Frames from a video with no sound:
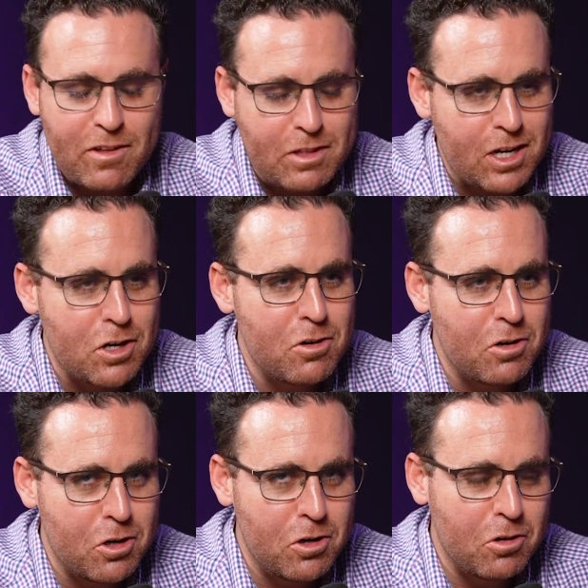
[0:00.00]
out there
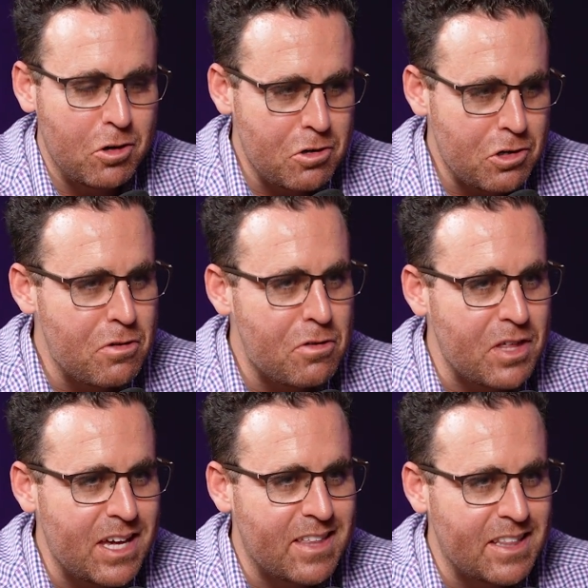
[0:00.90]
who you
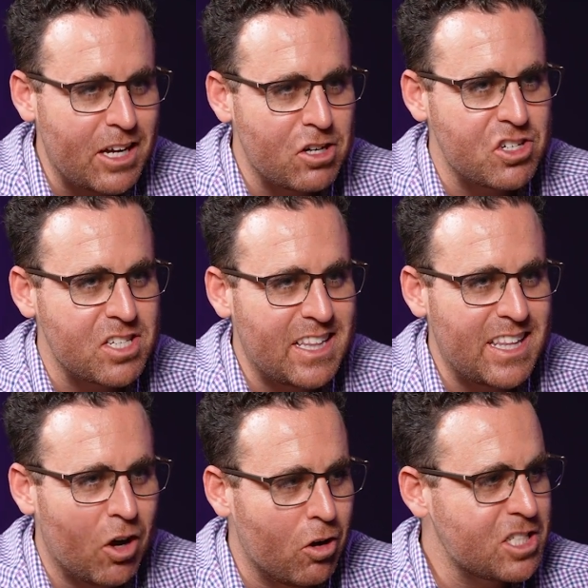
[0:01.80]
think that they're just like the
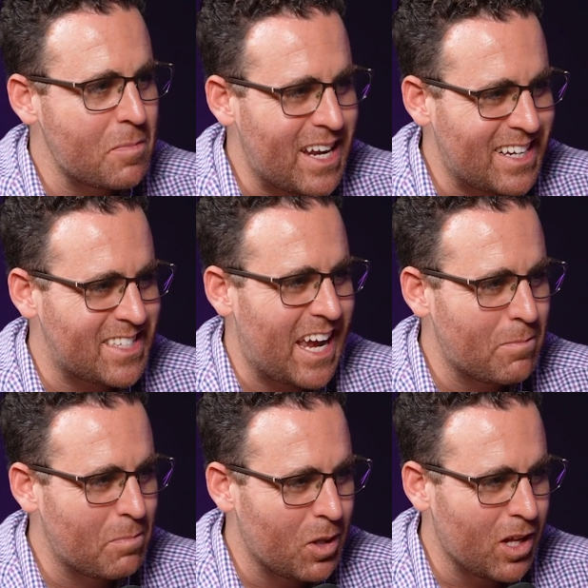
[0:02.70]
ultimate
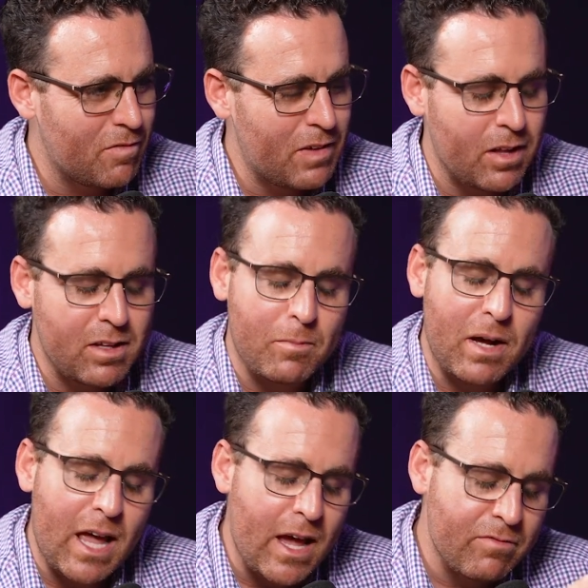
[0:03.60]
example of health. Come on,
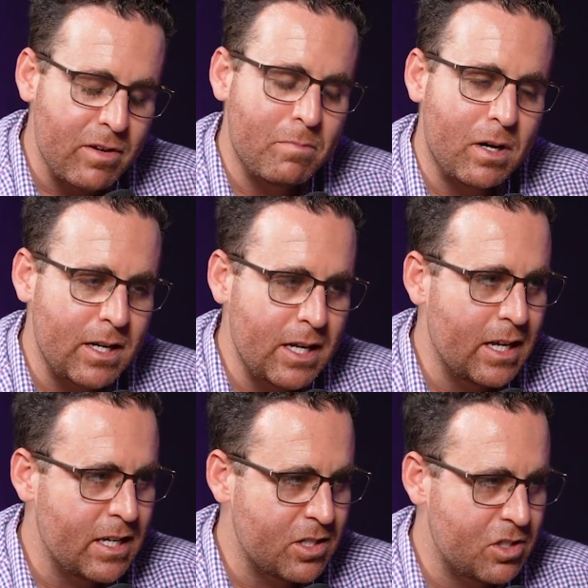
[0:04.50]
everybody
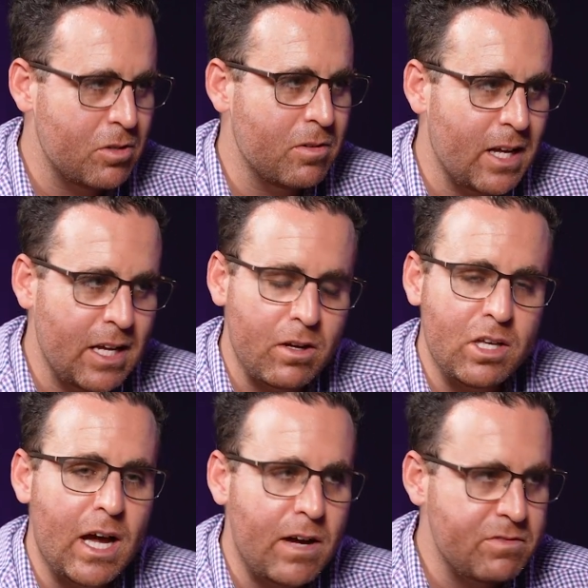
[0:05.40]
is doing like
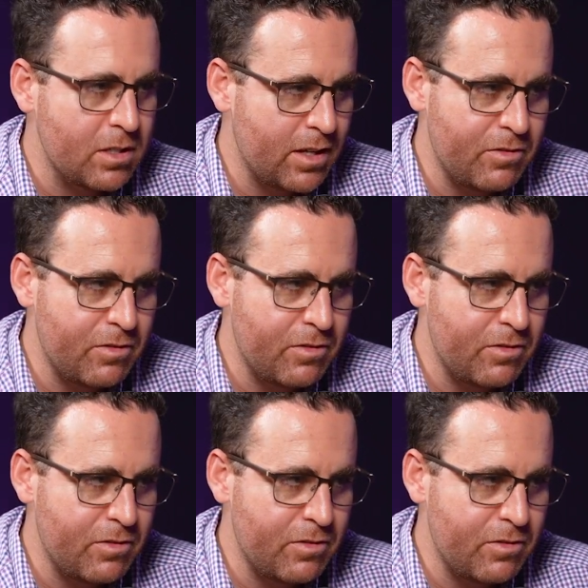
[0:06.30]
you have to live